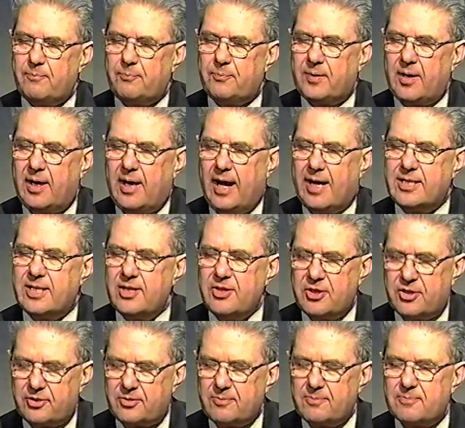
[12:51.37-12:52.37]
and you I didn't
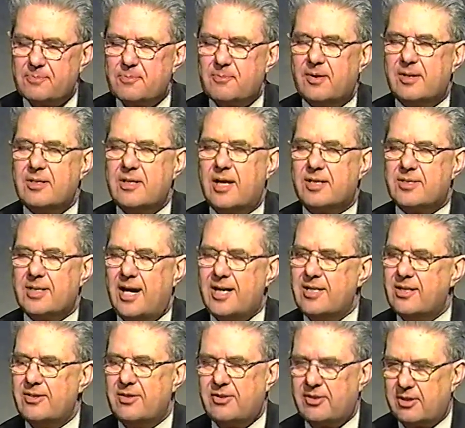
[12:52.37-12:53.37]
with it anyway. Yes, I
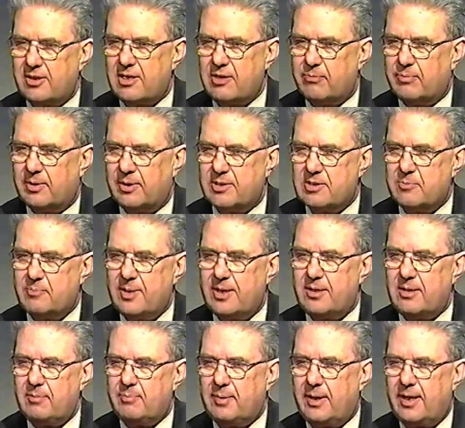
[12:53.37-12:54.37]
didn't think he was.
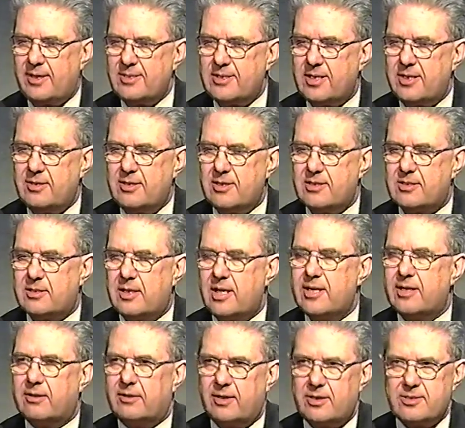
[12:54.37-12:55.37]
But but I said this
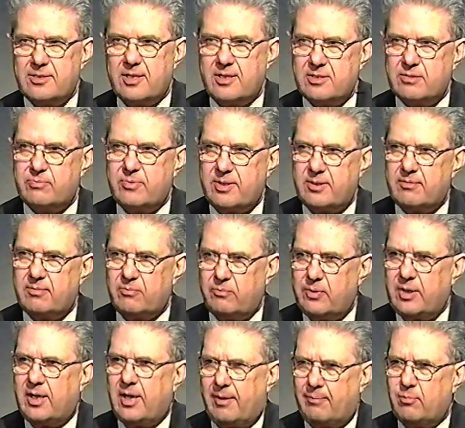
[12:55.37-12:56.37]
later as as we we
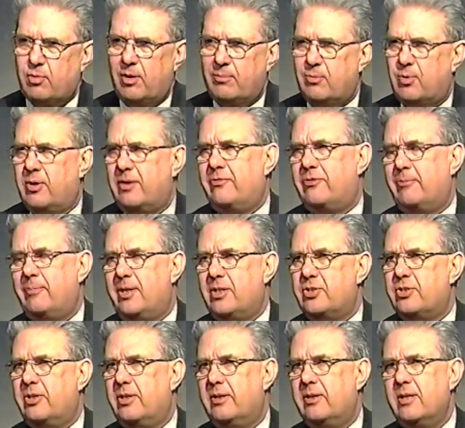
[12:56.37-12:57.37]
got more and more
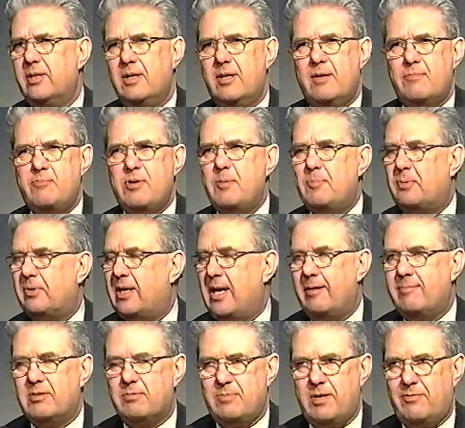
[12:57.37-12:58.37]
information, and people
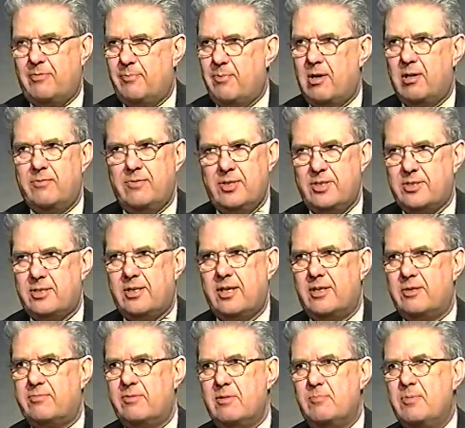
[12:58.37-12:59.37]
came to me from all over this
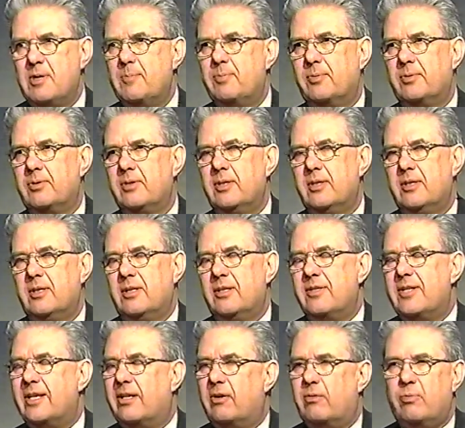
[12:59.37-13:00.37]
country. People
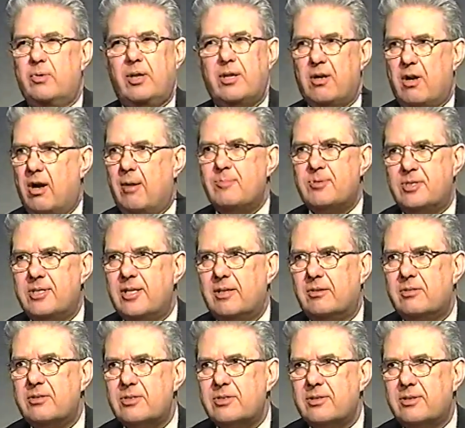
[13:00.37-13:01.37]
that are really arms
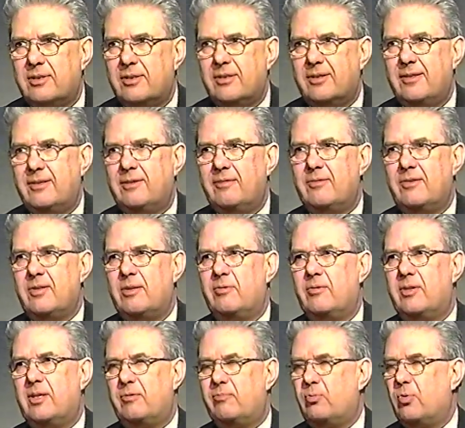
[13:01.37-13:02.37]
dealers uh, that
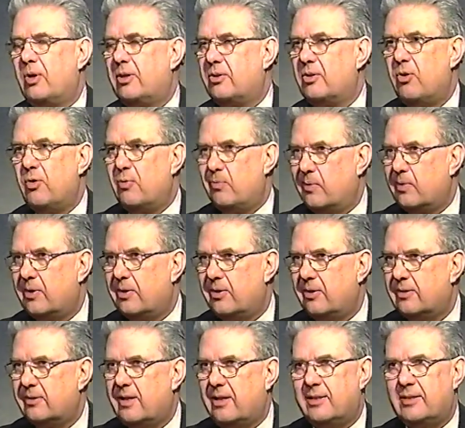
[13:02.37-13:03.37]
that work the whole
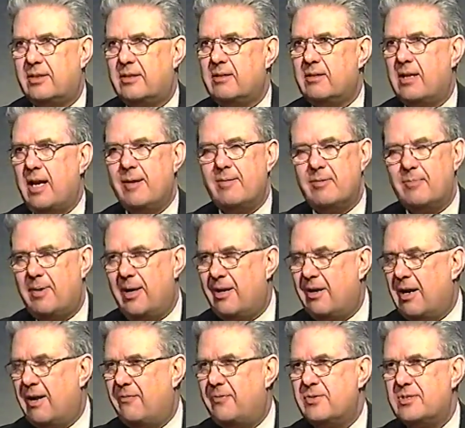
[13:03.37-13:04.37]
world had came to my
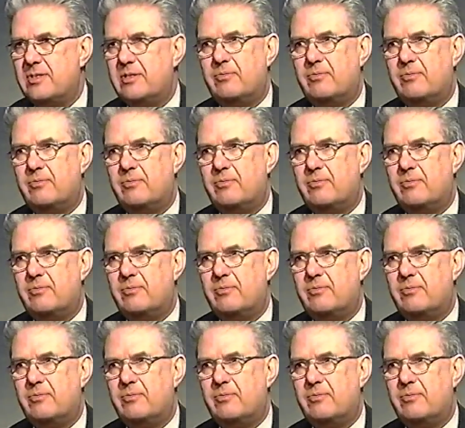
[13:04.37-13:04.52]
office and